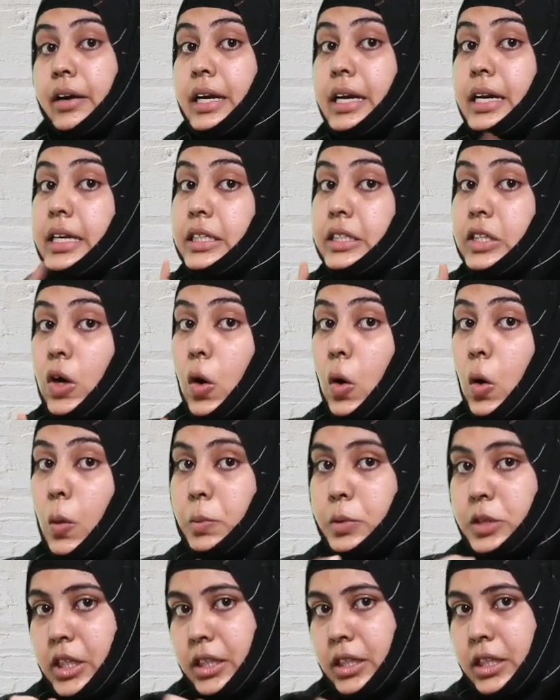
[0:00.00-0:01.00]
is an
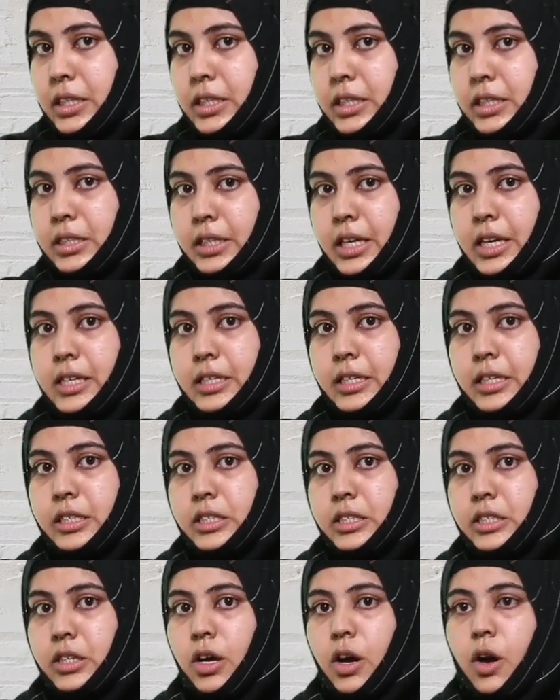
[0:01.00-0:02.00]
object in the
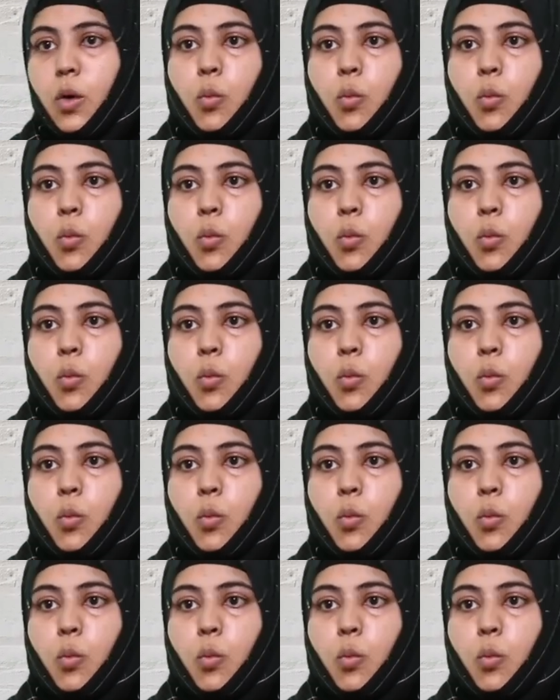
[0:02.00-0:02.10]
sentence.